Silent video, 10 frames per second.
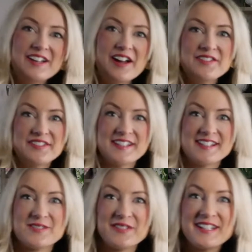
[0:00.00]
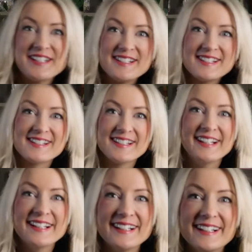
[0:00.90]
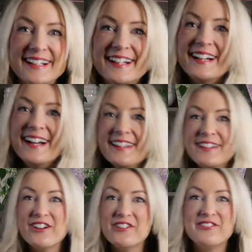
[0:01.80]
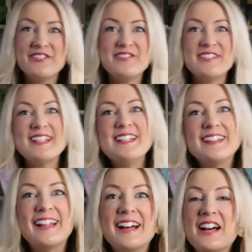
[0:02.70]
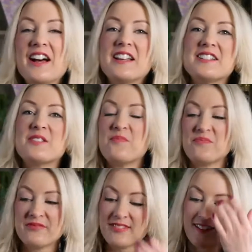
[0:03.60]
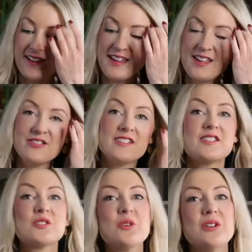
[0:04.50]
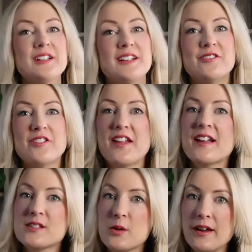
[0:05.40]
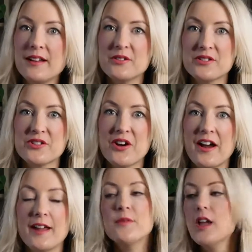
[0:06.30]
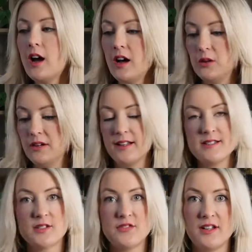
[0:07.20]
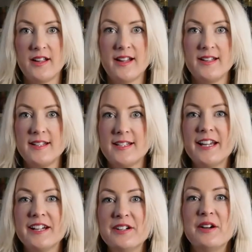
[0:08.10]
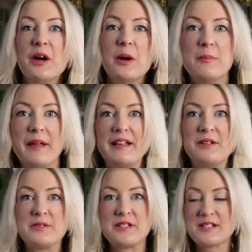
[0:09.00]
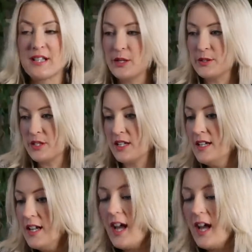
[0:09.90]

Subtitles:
nervous because there are 15 there, and even as a chocolate lover, that's quite a lot to try. Oh, and I just feel like I need to make a little disclosure.